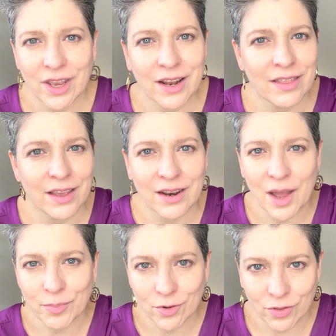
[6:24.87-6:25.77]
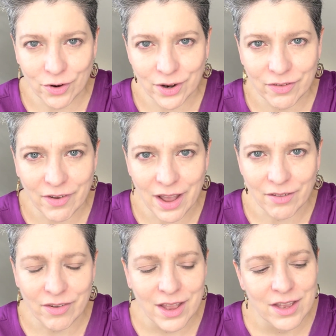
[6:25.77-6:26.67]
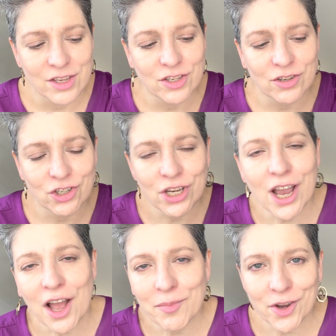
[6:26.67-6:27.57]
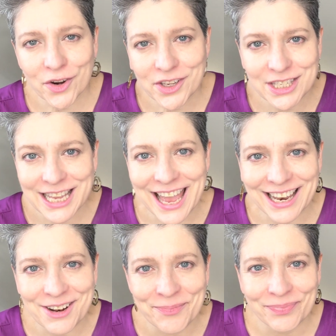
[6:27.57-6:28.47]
and then up to 35%. So she got me on a set.